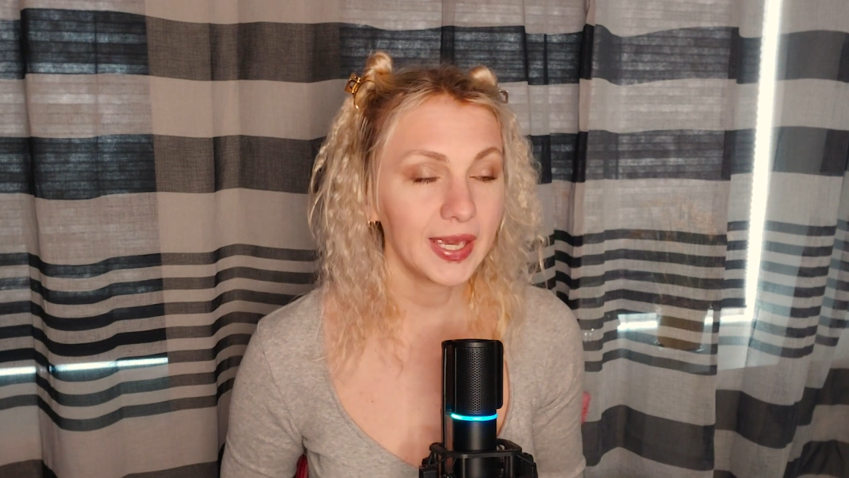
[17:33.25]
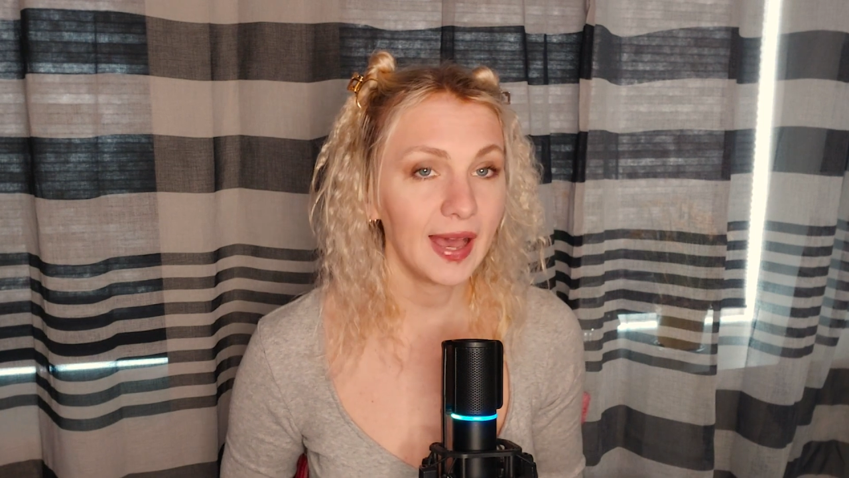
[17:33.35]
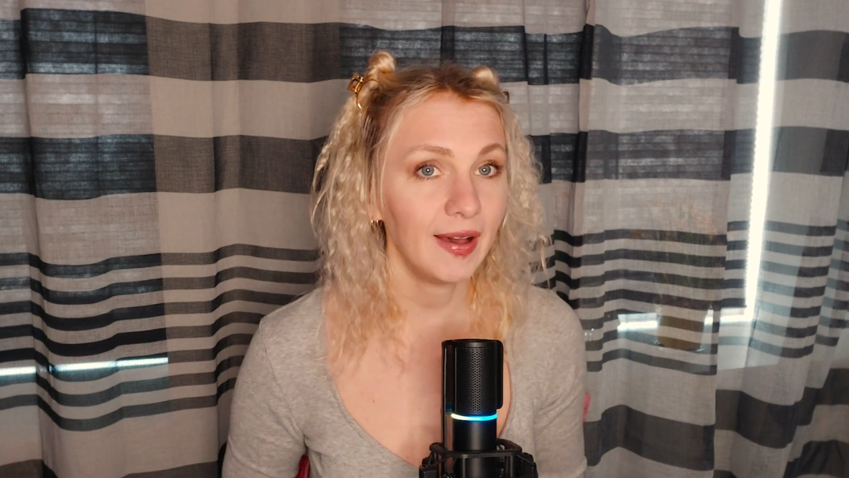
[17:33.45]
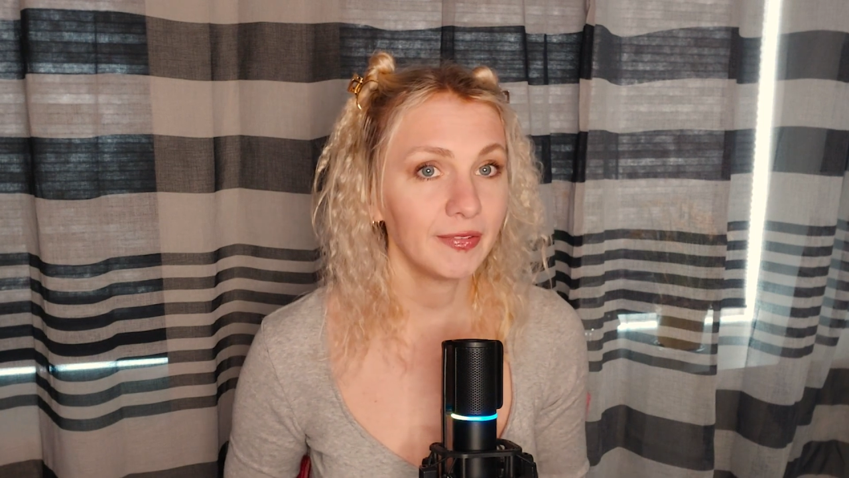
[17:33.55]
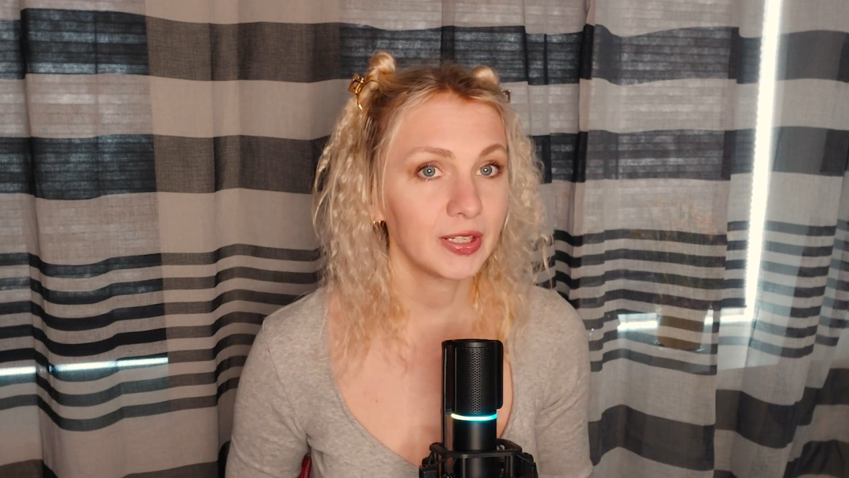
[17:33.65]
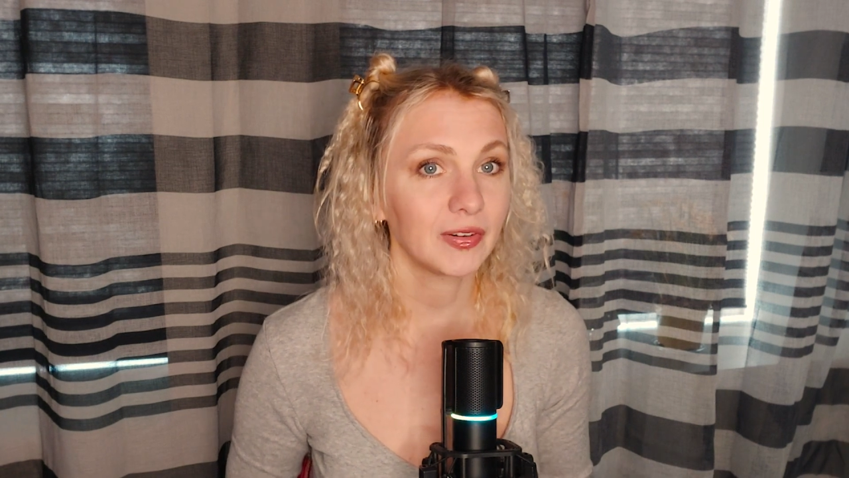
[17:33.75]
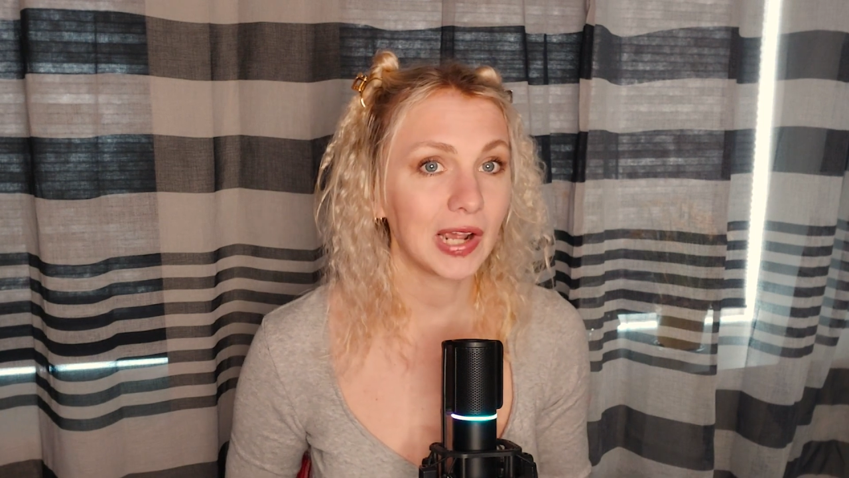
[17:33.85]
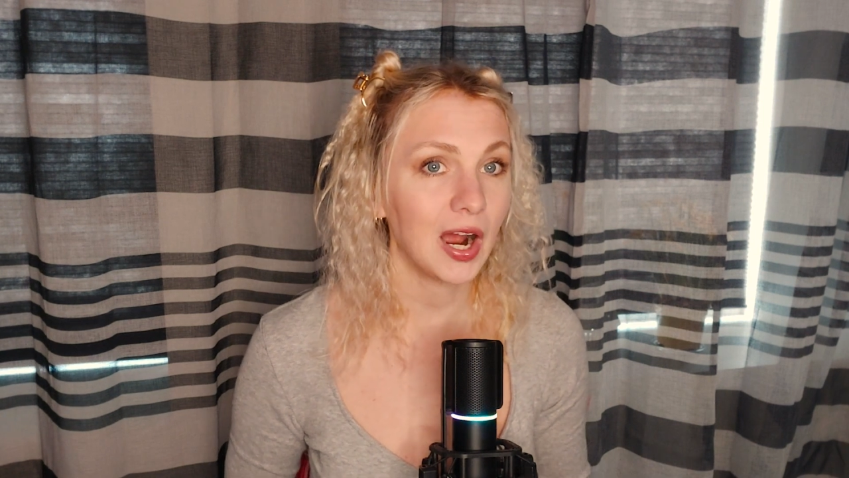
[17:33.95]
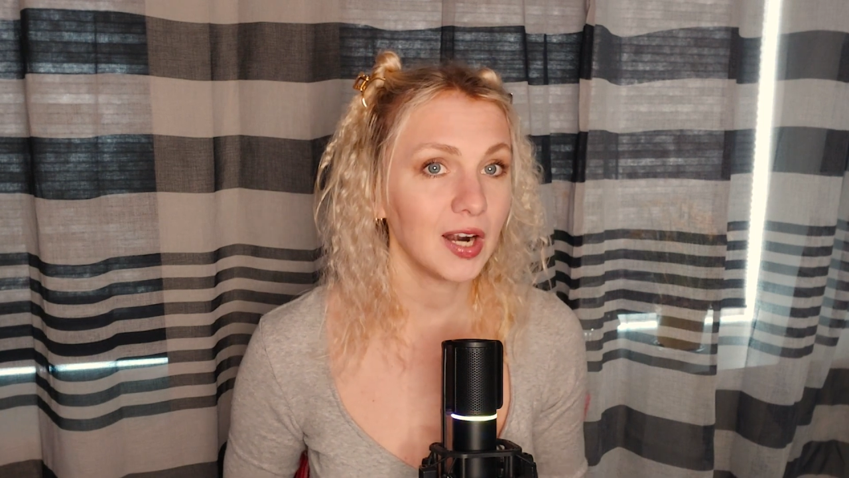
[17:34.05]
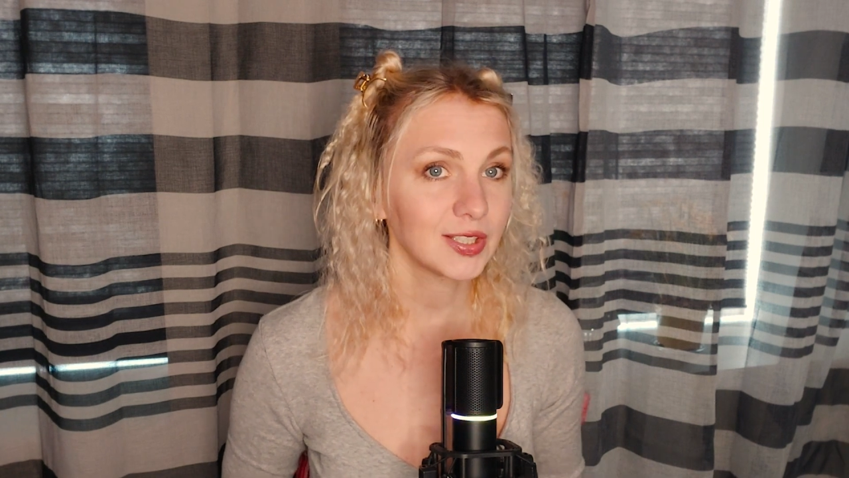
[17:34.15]
have in
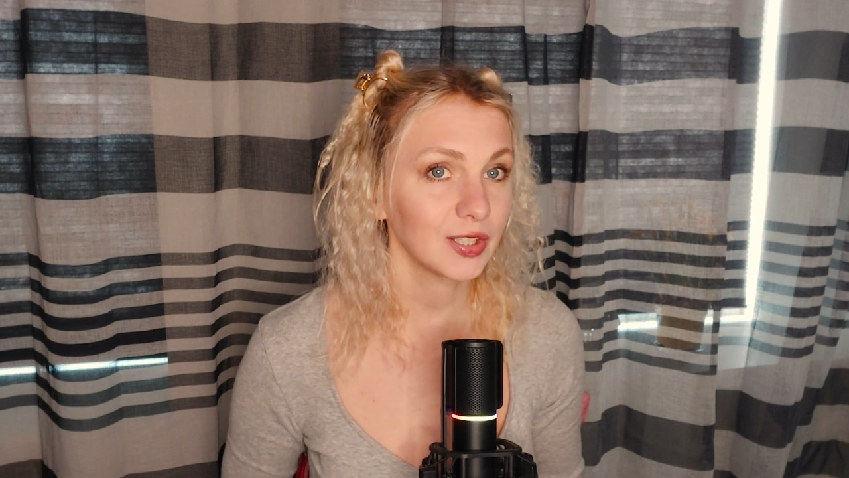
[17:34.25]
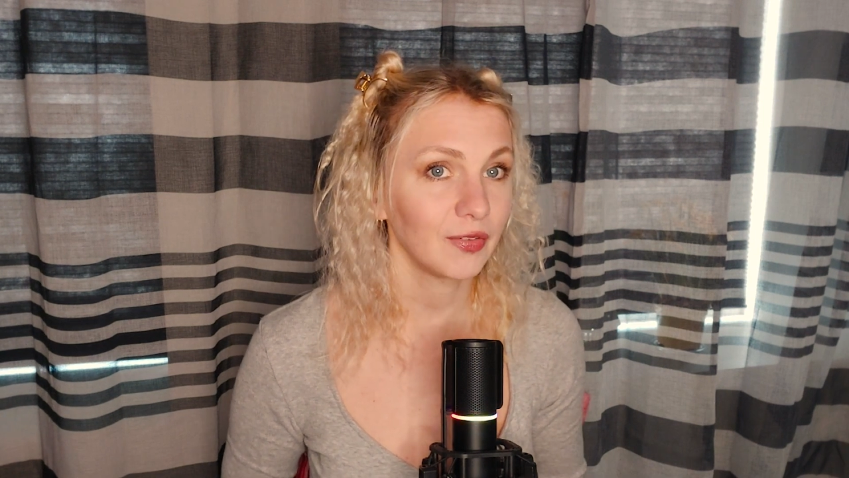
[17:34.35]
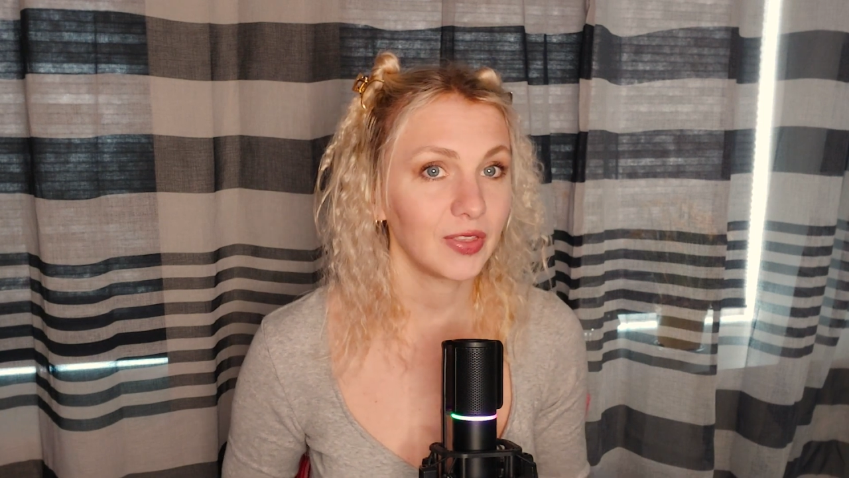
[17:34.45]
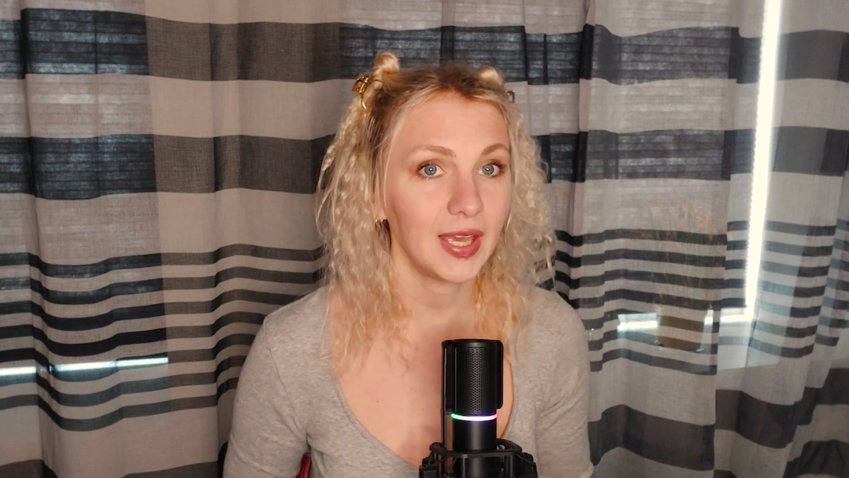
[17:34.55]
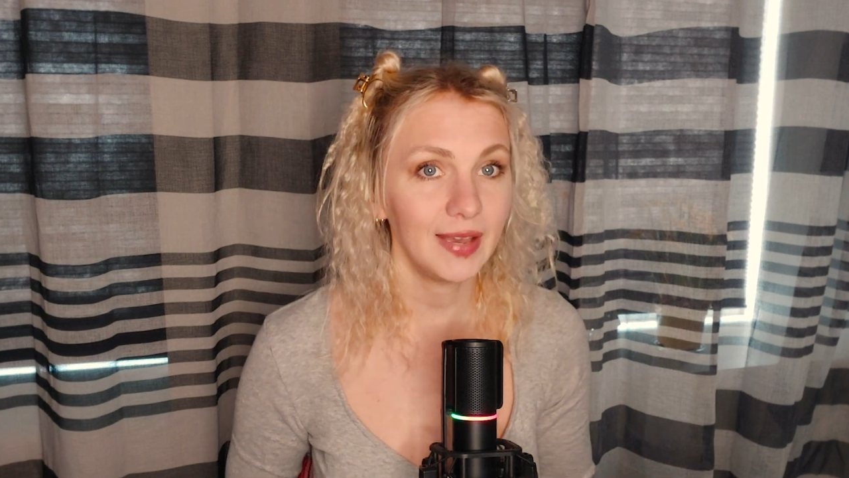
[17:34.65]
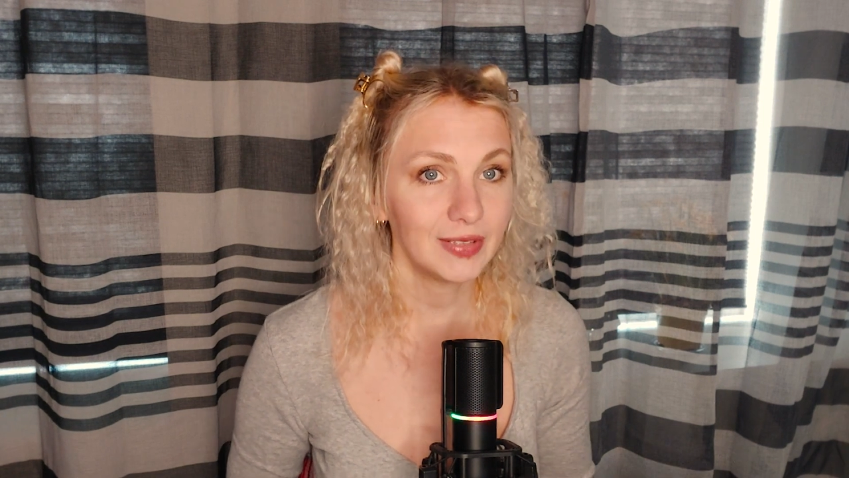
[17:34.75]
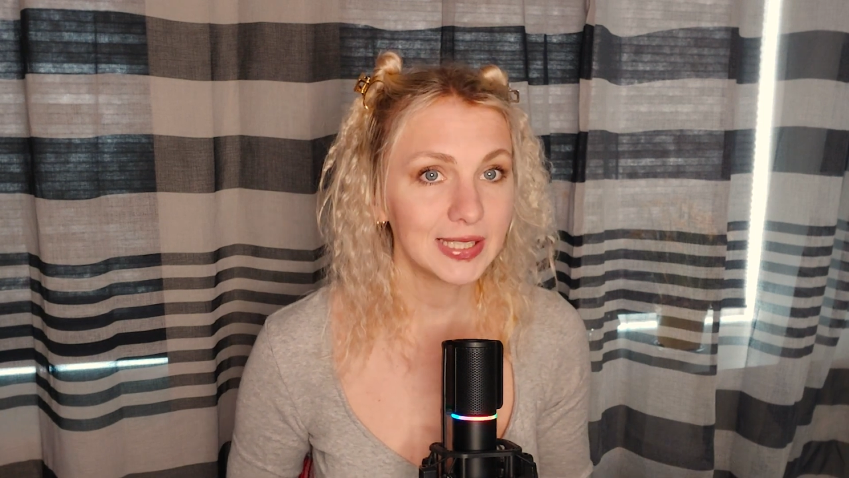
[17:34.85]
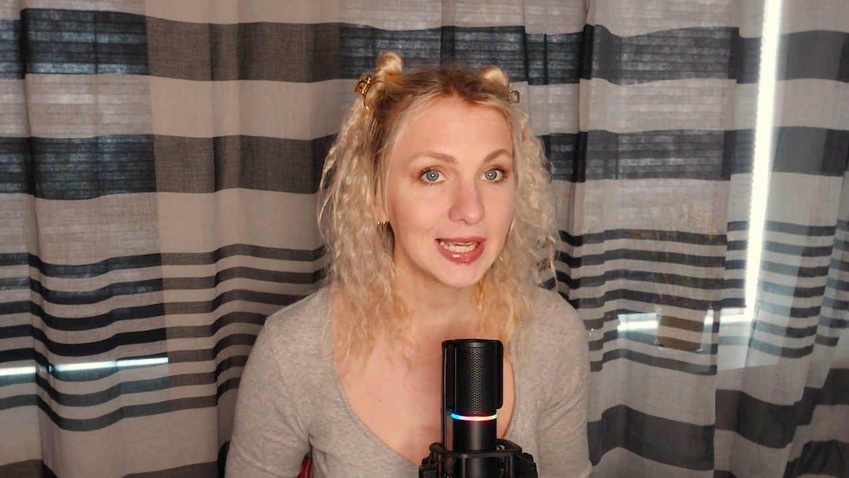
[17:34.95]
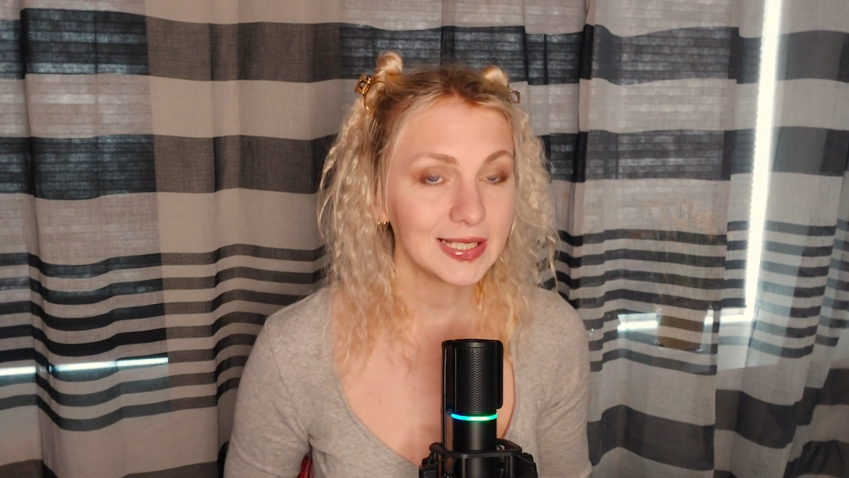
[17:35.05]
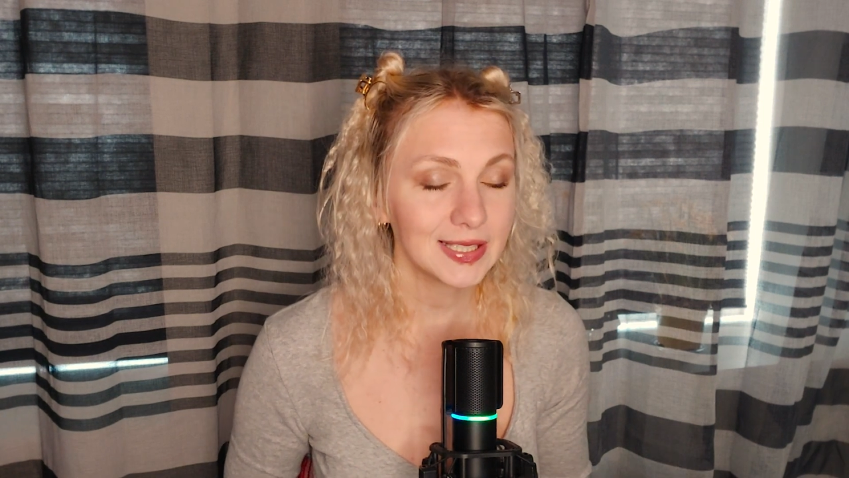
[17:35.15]
regards of the
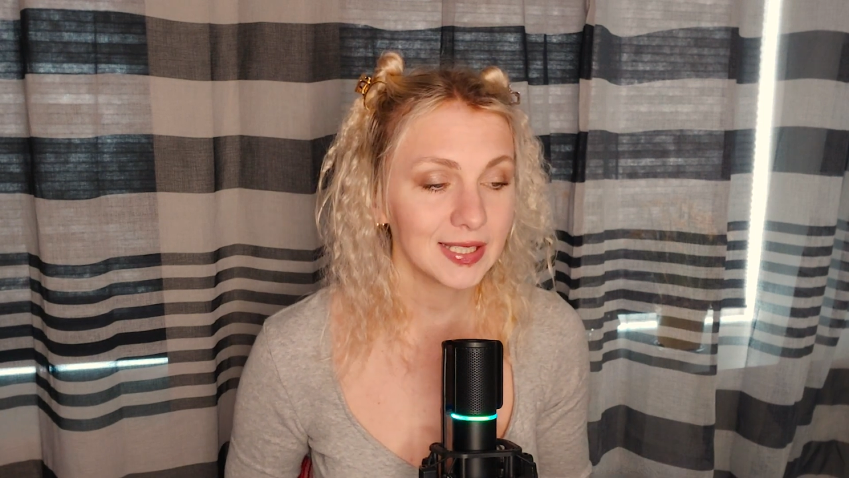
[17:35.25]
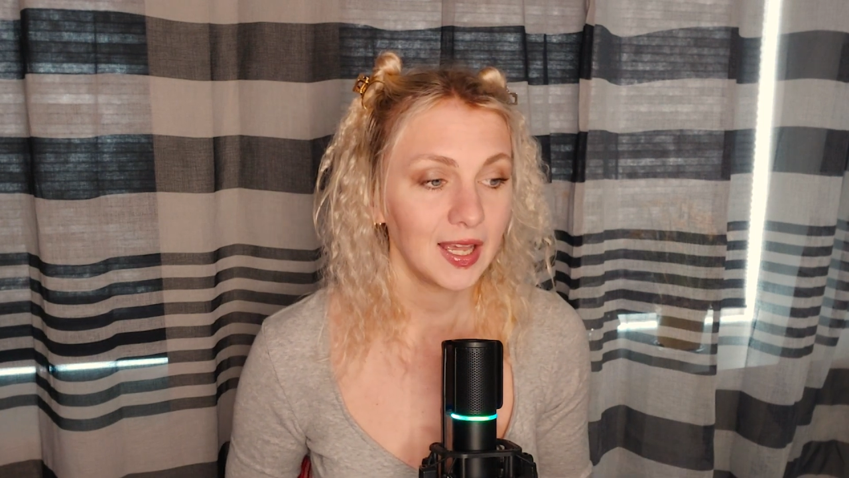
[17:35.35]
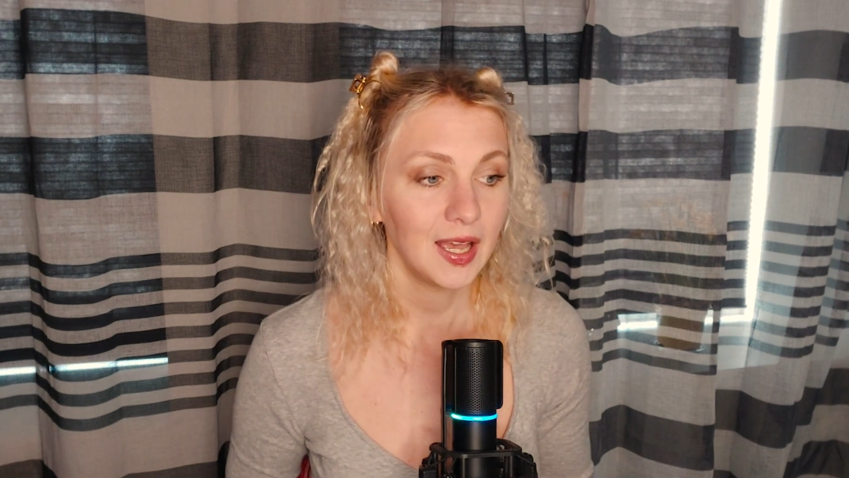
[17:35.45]
evidence,